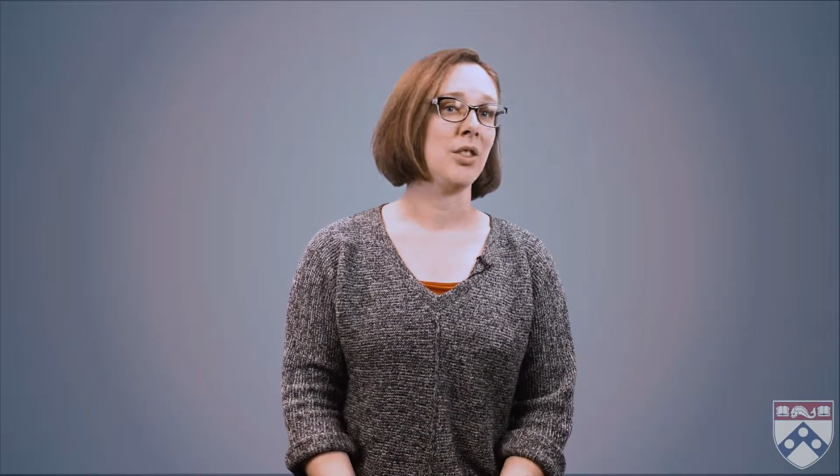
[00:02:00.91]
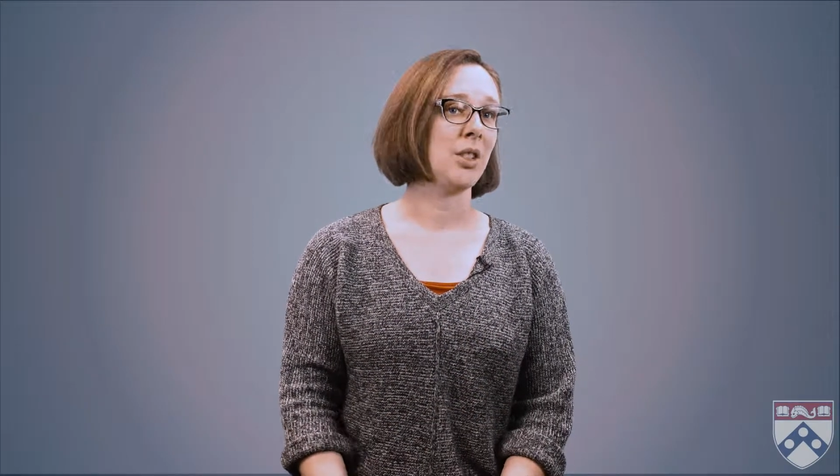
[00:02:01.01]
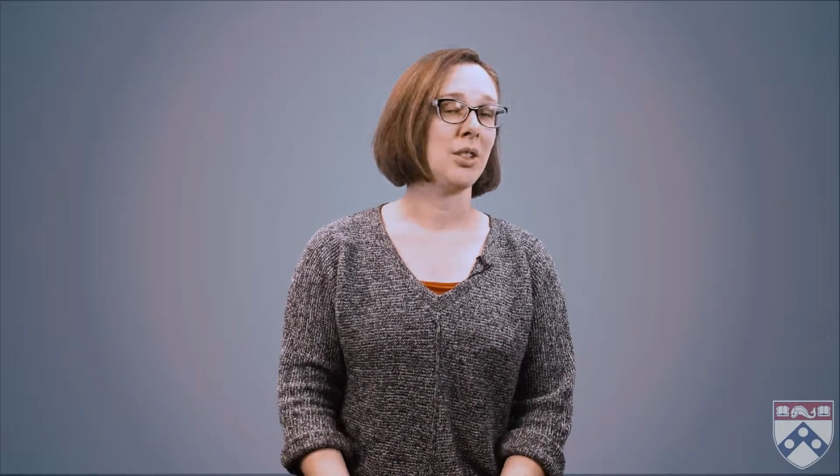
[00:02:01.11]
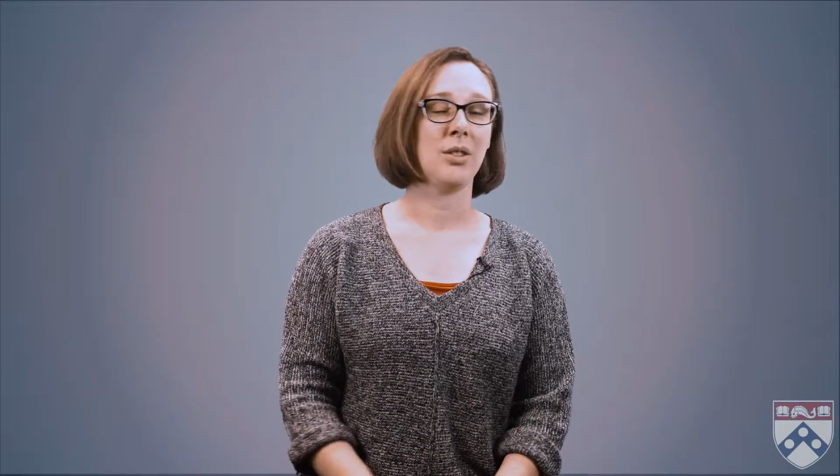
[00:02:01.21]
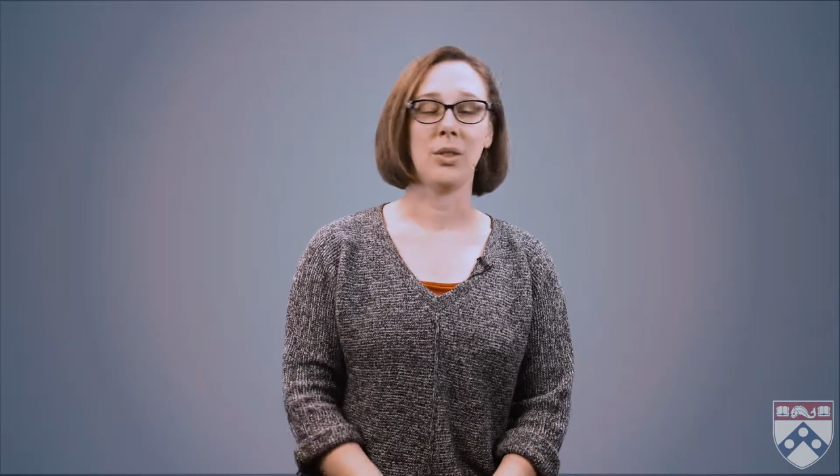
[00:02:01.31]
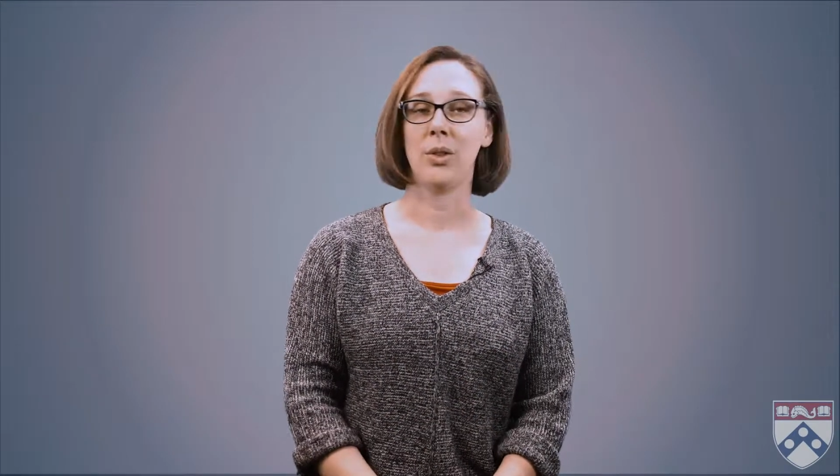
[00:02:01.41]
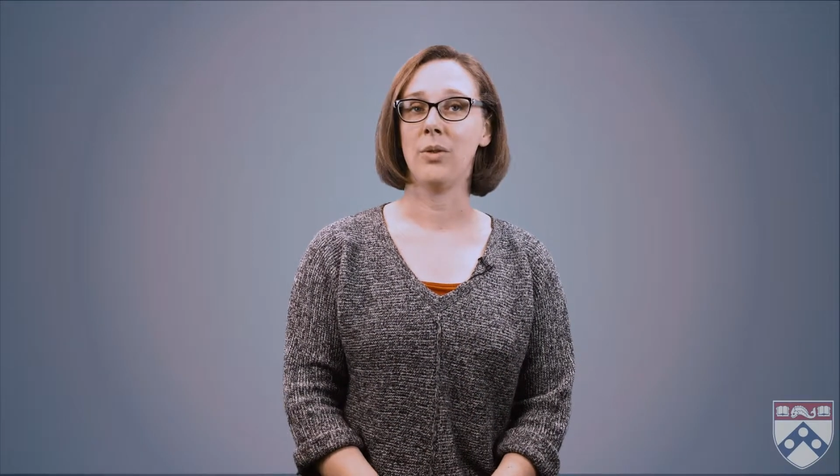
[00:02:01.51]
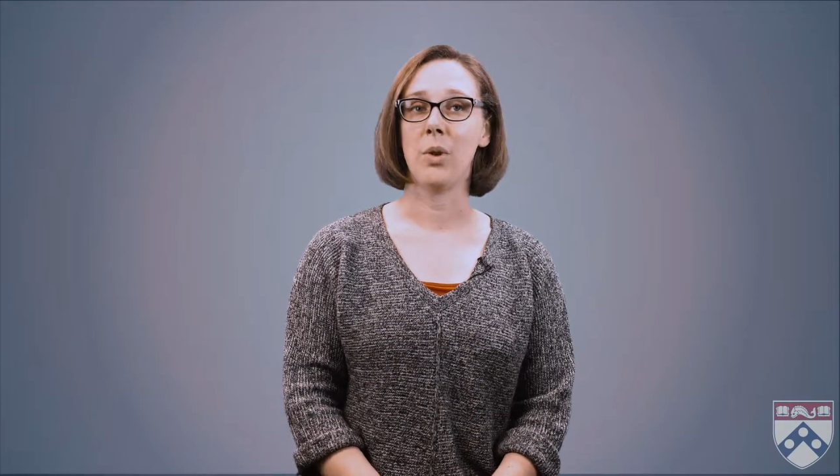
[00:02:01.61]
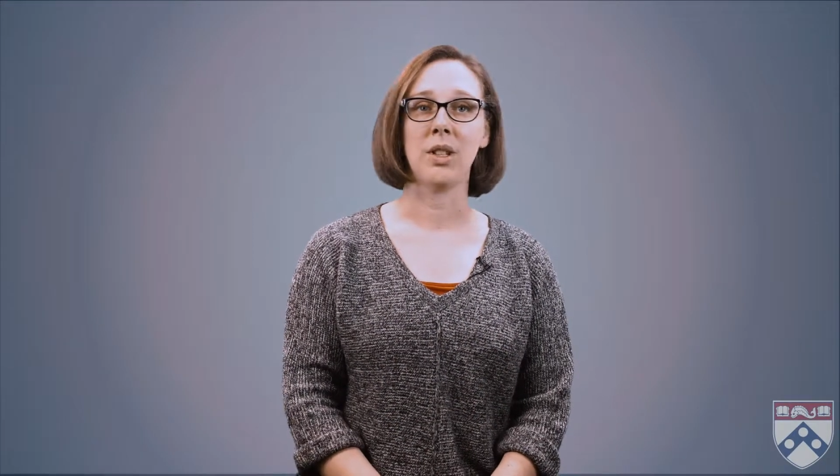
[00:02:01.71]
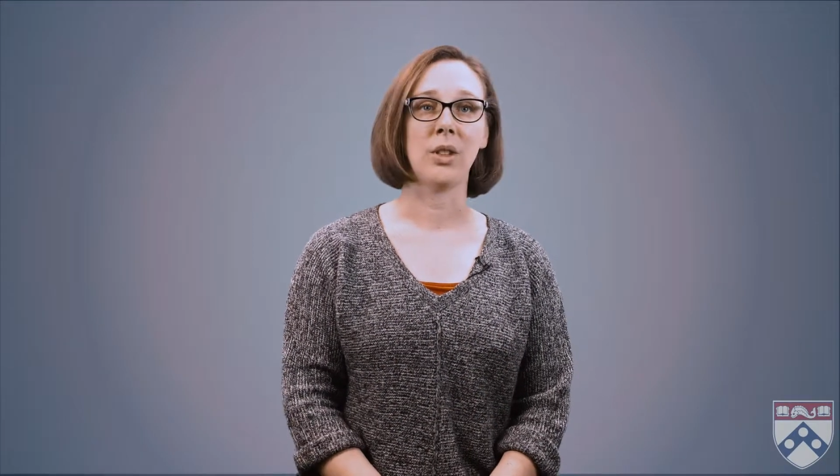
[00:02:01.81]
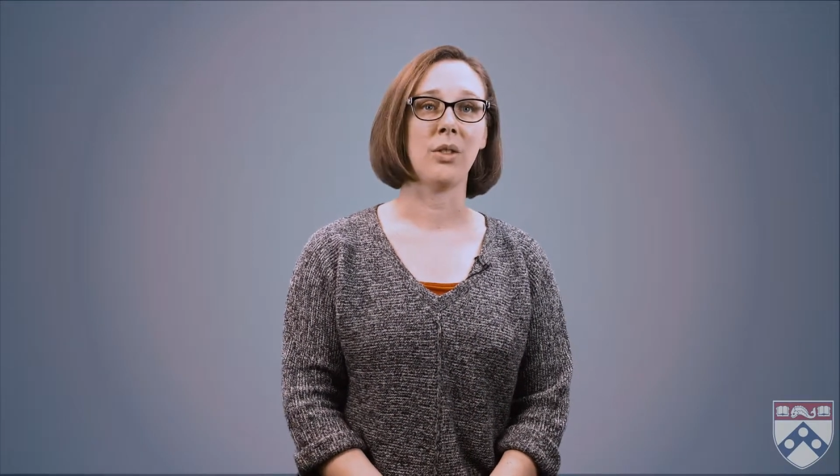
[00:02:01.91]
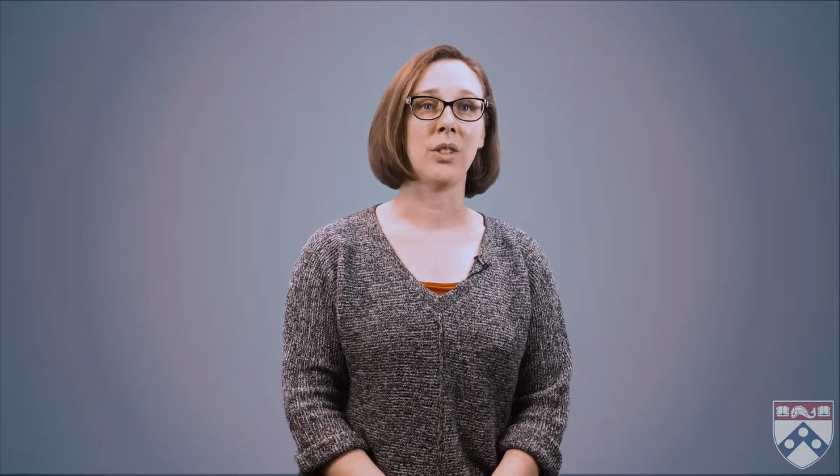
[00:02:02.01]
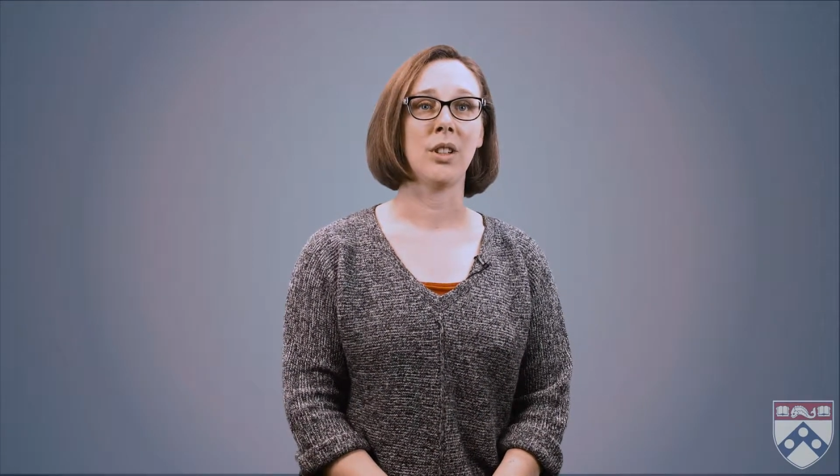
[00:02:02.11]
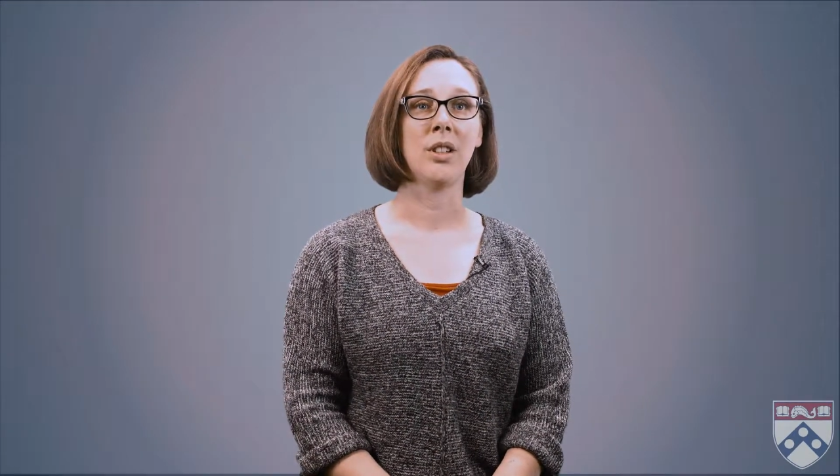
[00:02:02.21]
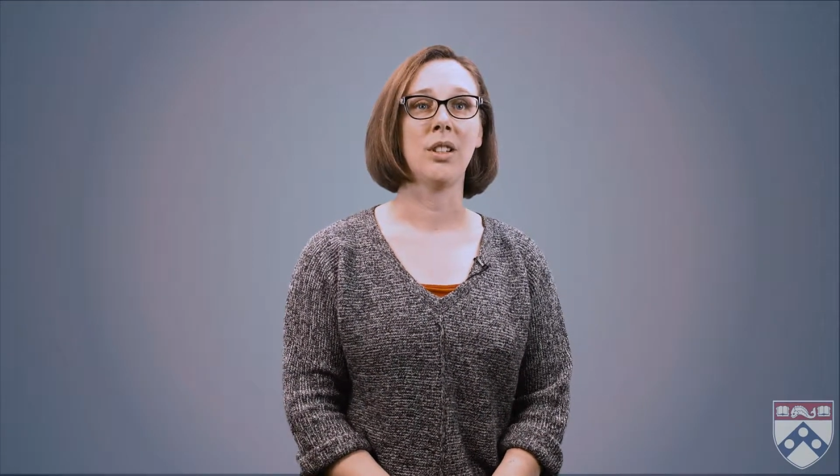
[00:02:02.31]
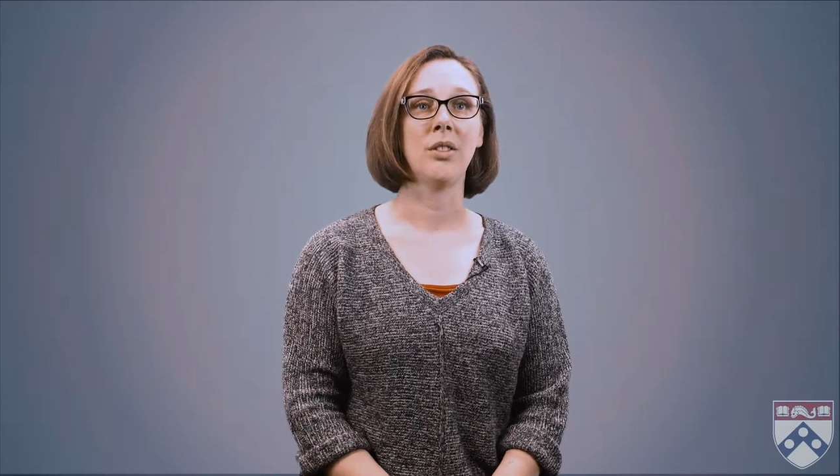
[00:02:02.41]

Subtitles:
just sort of voiceover